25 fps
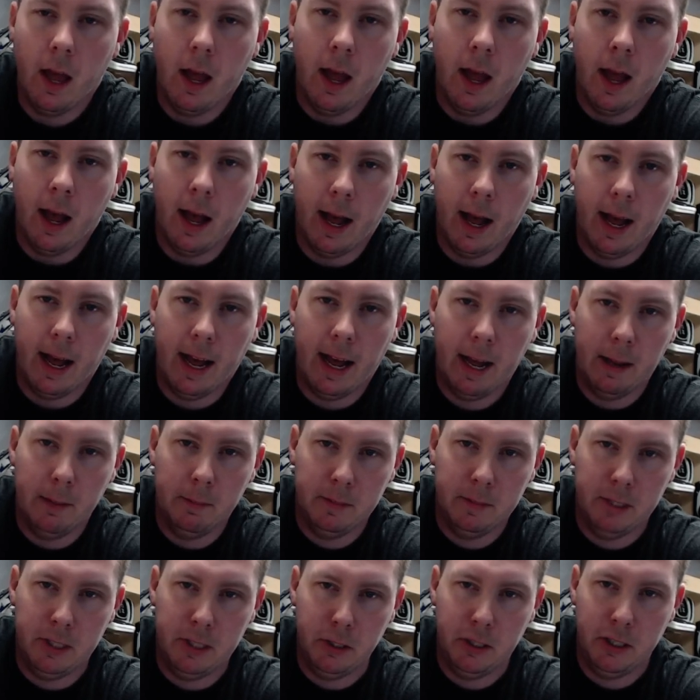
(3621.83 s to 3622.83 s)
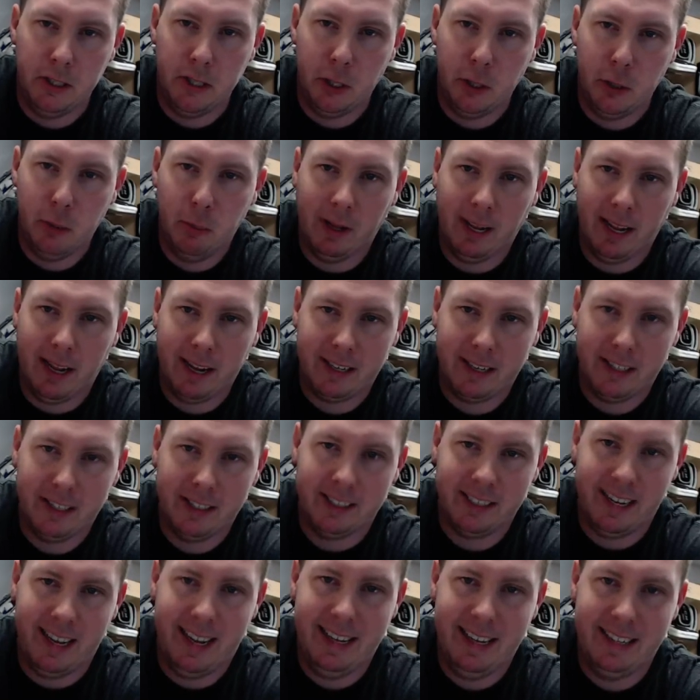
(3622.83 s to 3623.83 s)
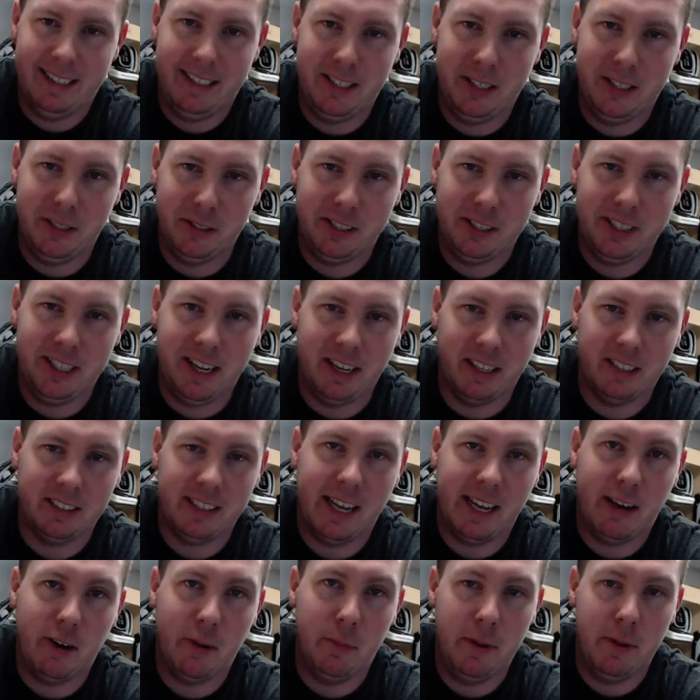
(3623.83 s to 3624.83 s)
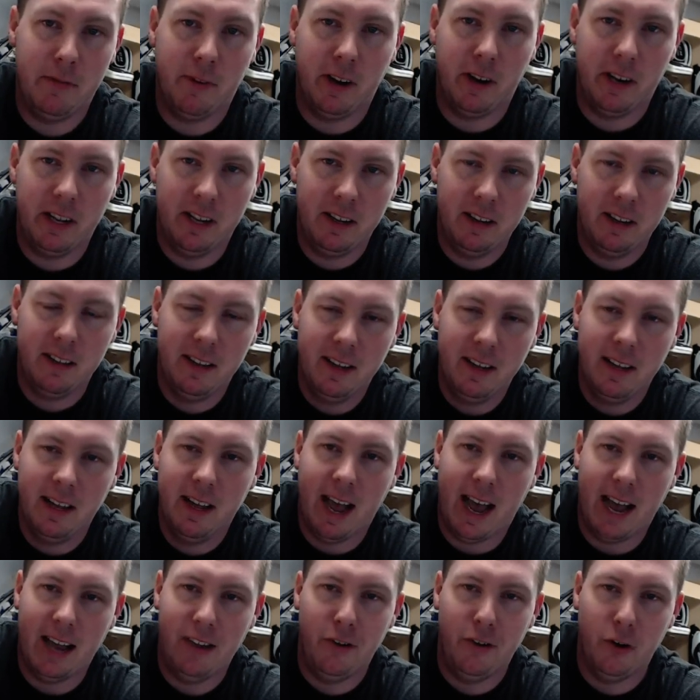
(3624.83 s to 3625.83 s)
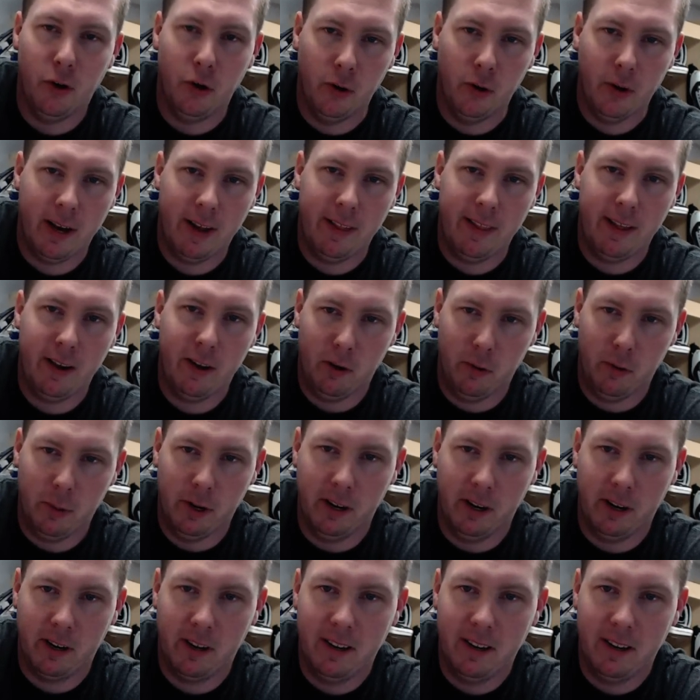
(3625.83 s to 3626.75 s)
Um, do two blockers and two sticks. That would be funny. I don't know how that would work.